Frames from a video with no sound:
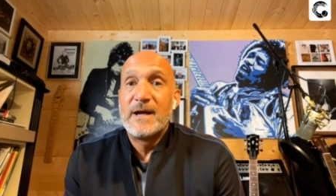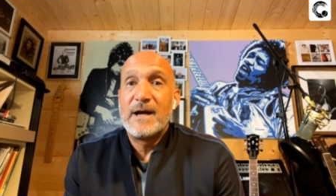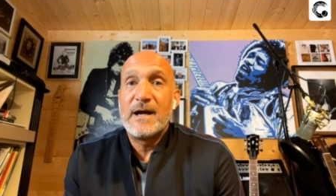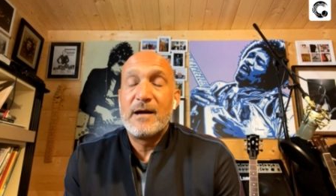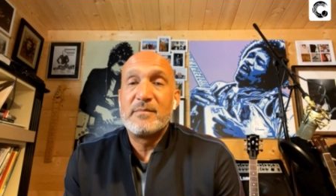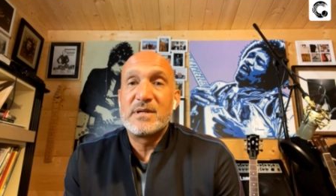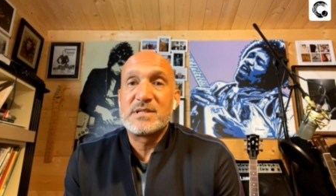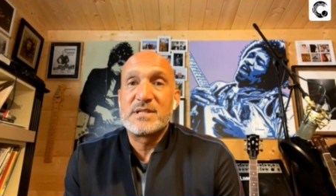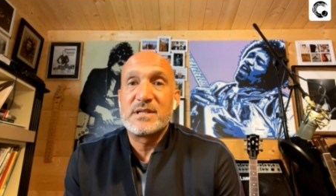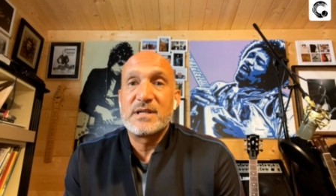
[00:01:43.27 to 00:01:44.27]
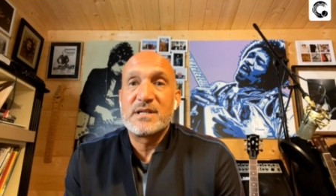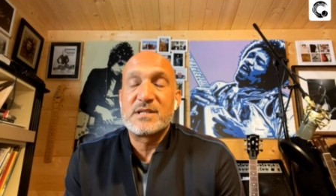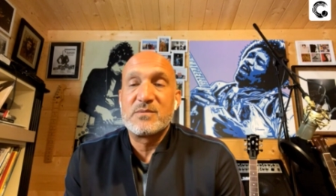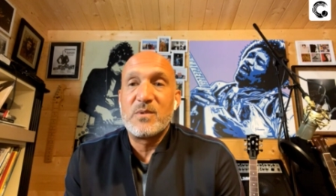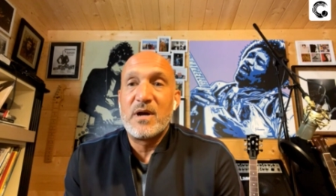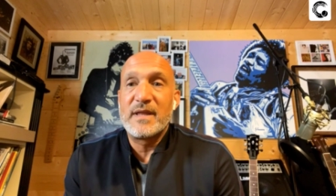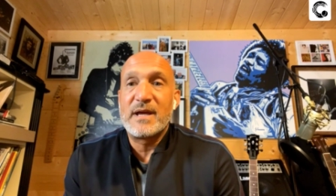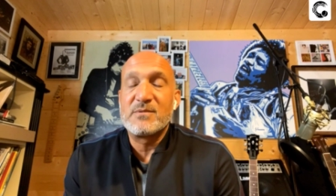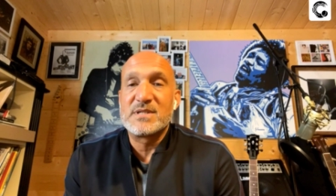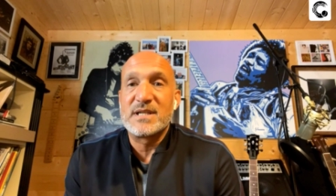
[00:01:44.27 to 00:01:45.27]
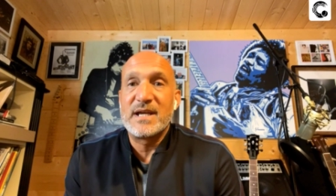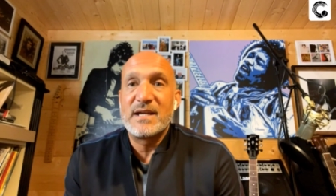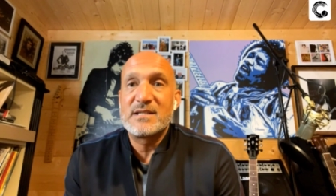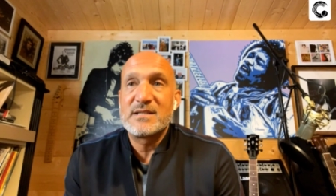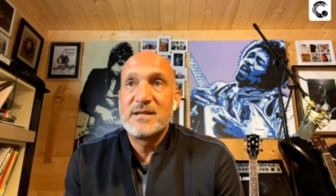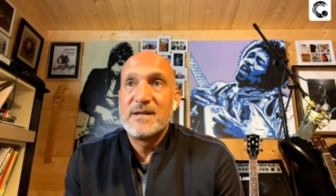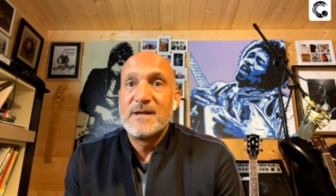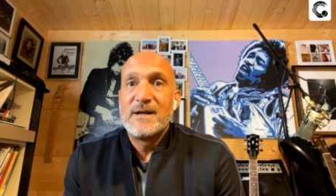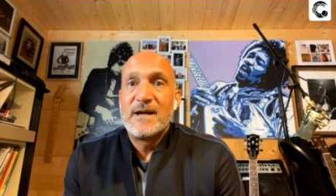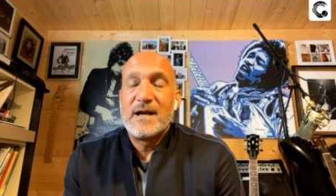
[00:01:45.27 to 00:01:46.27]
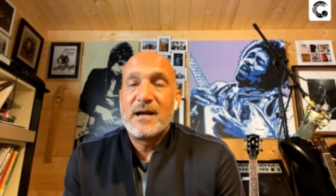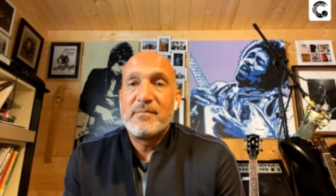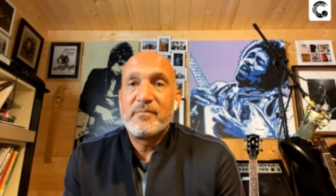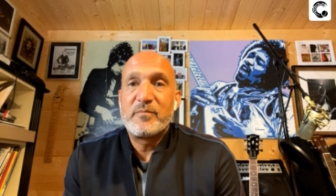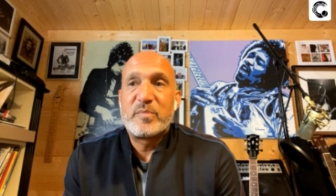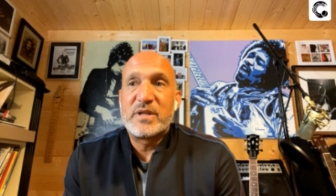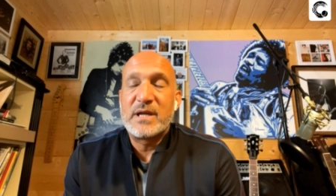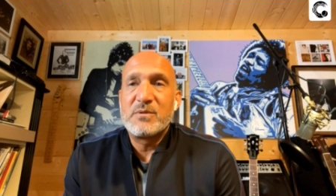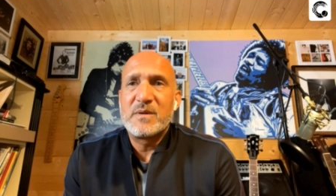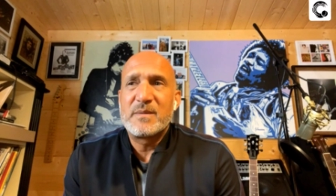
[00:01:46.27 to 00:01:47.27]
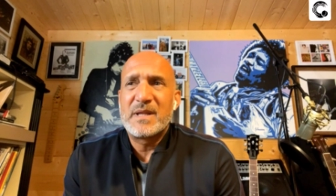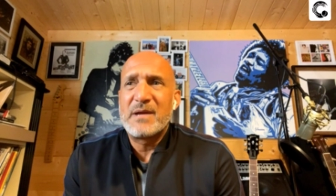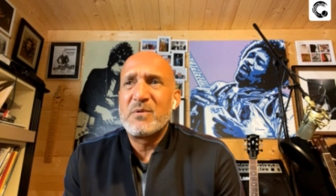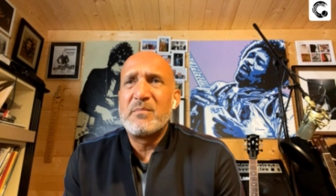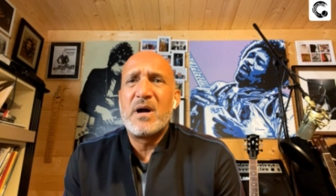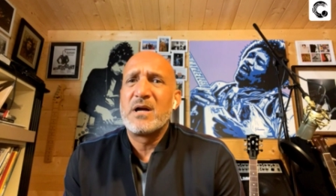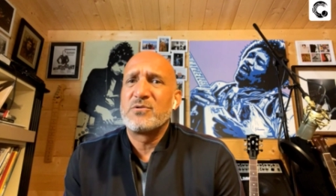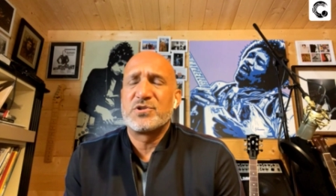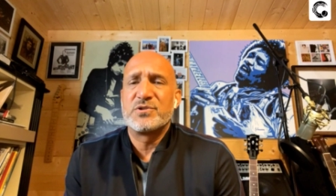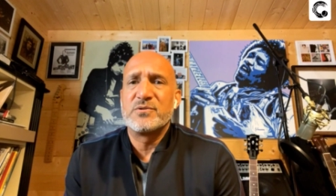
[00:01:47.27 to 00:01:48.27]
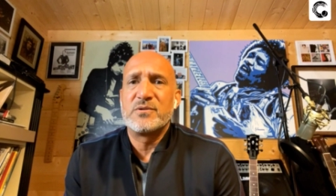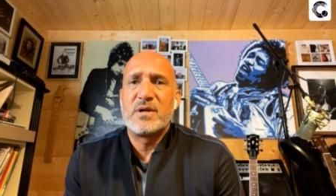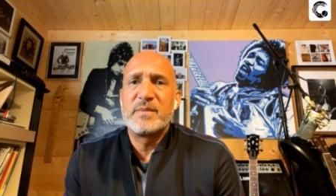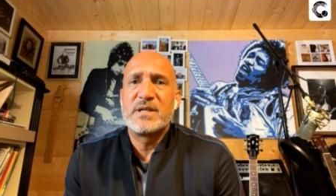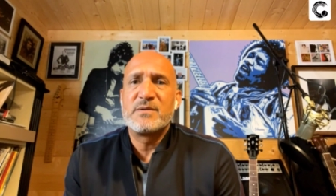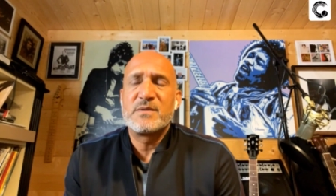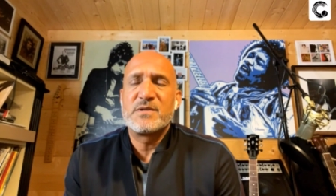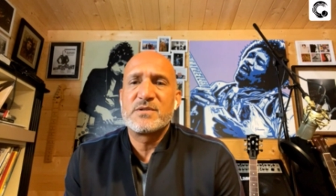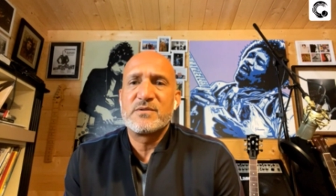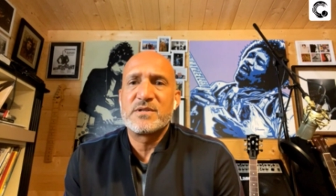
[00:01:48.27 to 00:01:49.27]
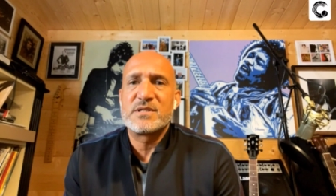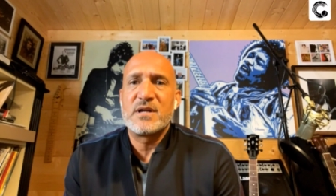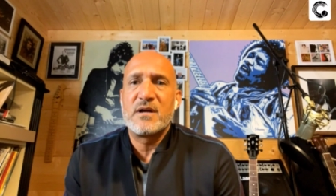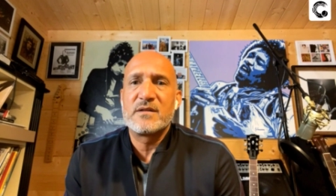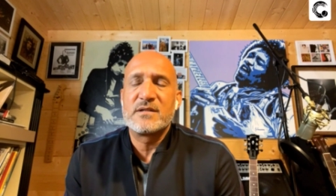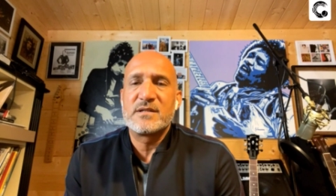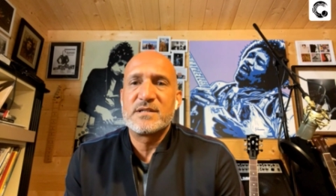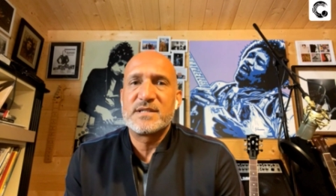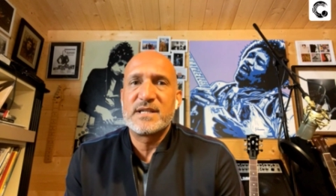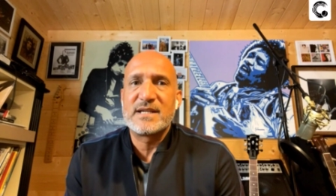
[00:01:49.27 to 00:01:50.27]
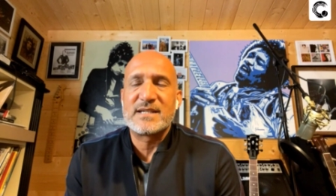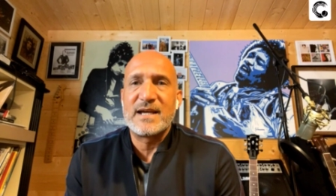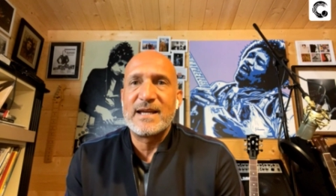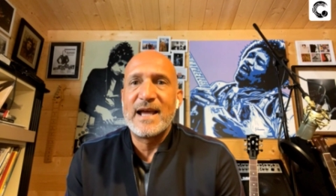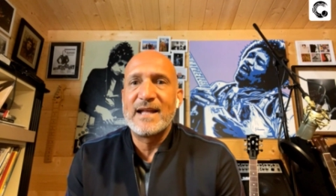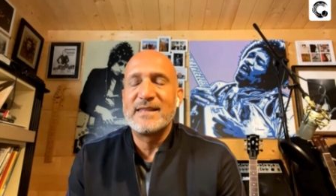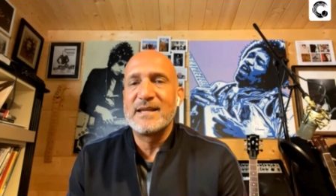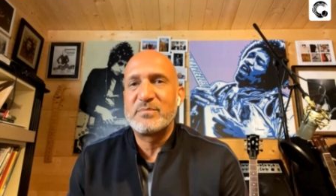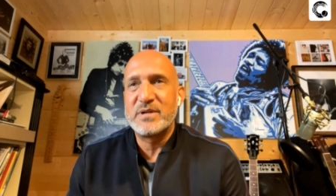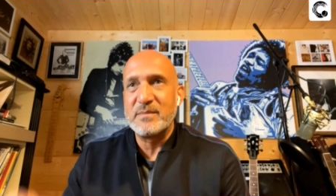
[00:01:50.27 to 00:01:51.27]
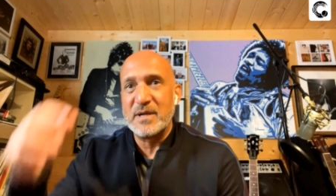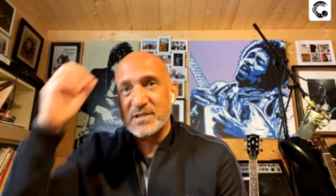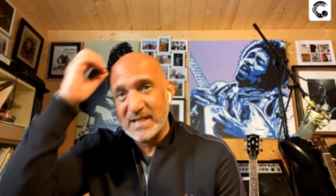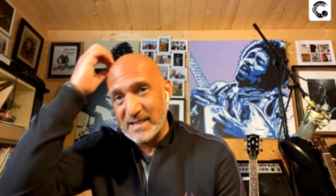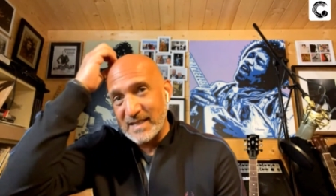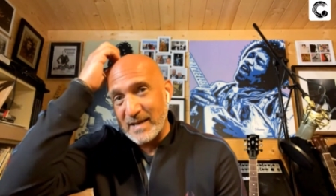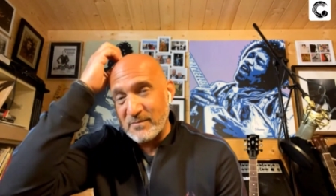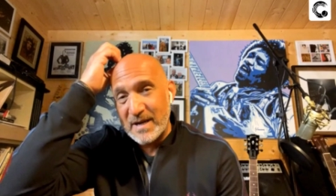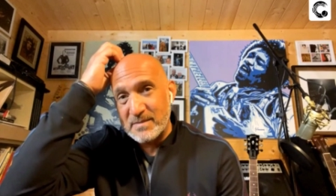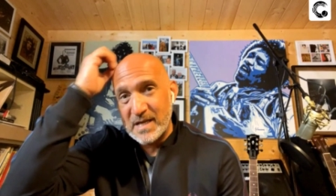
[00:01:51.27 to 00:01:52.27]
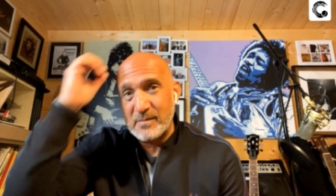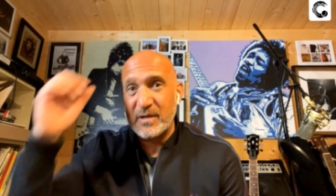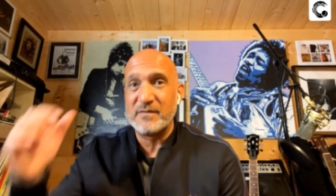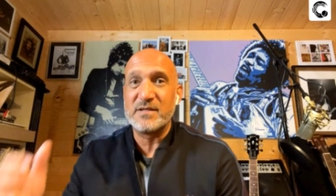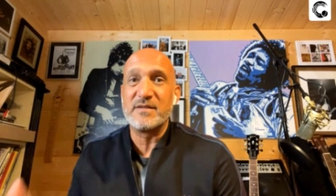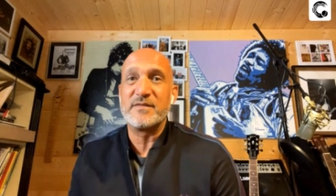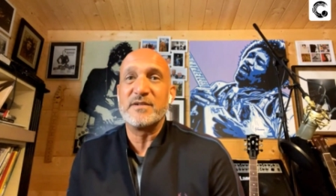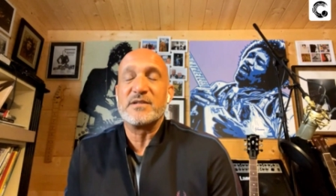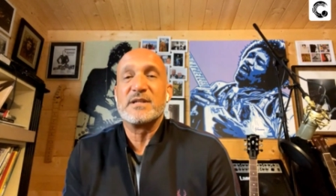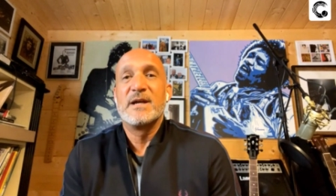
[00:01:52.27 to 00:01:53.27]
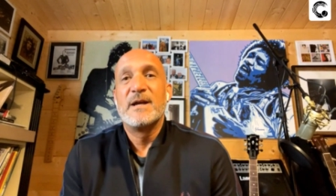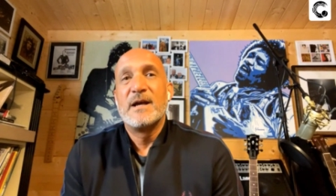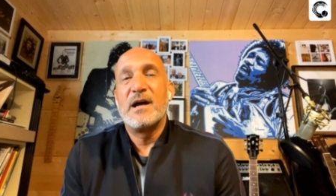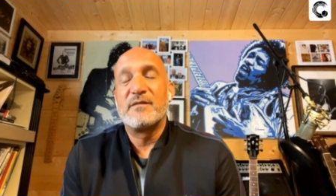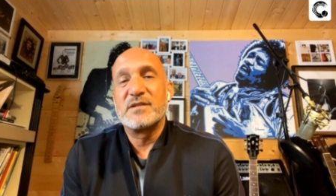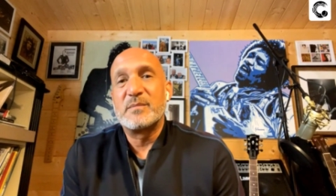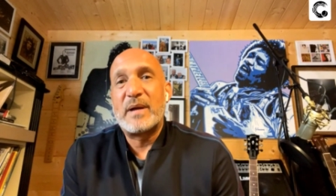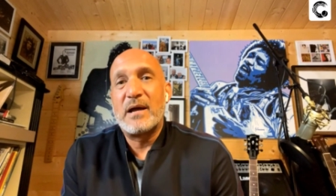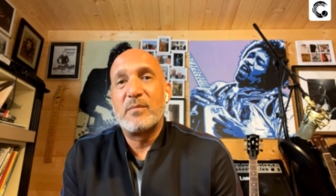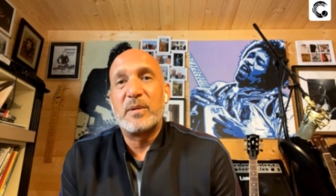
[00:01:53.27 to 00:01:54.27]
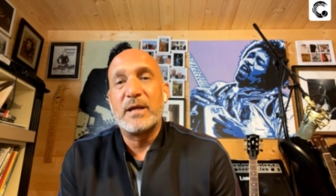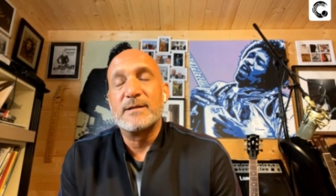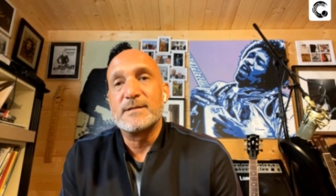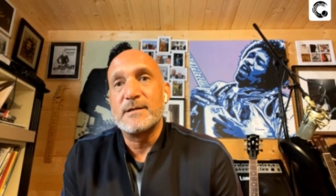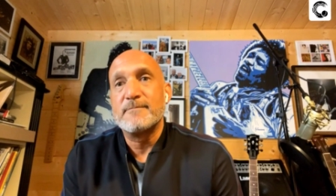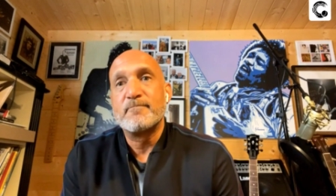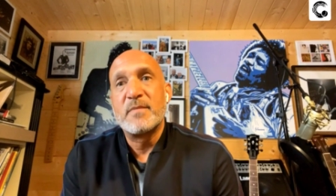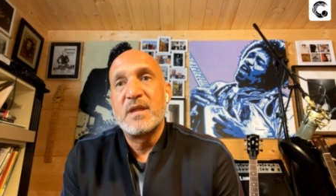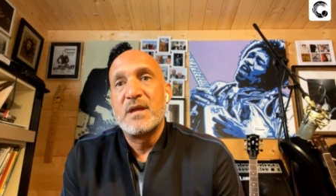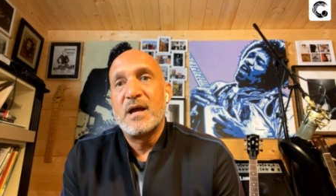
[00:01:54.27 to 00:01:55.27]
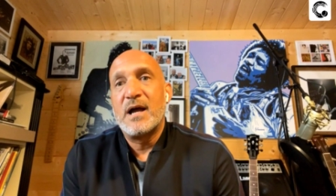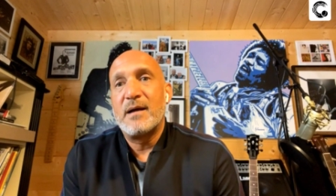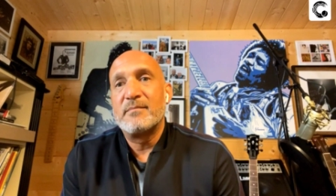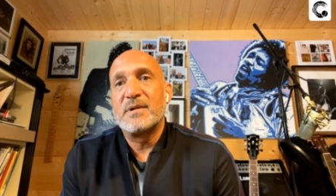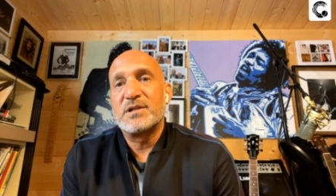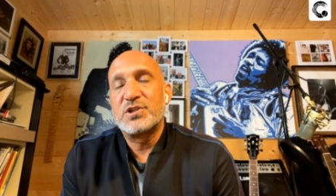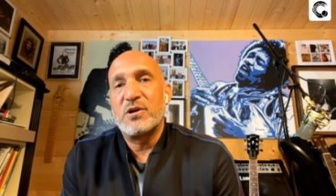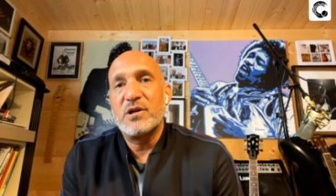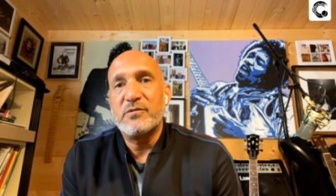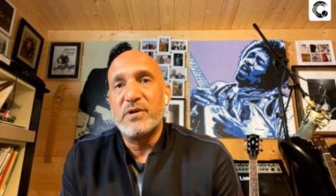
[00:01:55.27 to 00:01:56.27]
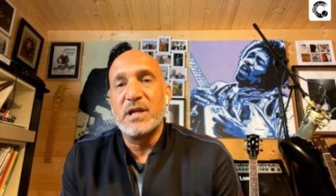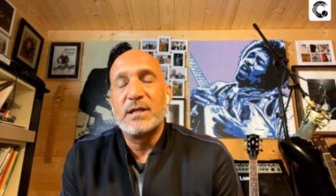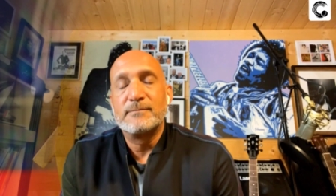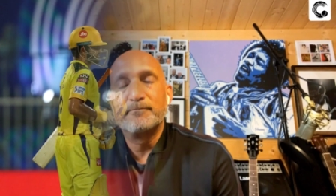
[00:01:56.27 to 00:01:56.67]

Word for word: um, as to as to why that was the case um, but they were they were miles short. I mean, you, you saw the start that, that CSK had, and they pretty much had the game wrapped up after the first after the power play. So, um, a shocker, really.